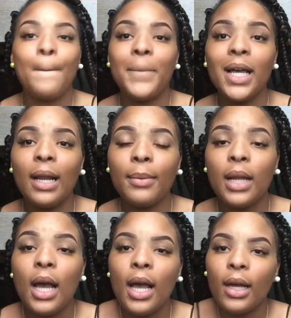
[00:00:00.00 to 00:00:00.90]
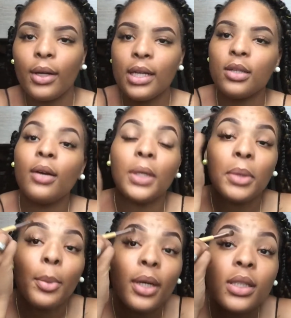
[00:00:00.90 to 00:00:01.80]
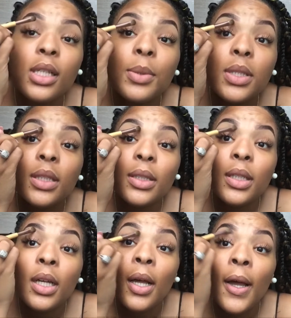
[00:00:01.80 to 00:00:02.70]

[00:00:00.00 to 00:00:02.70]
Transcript: But I'm not. Okay, so I'll wipe my brush and I'm just gonna.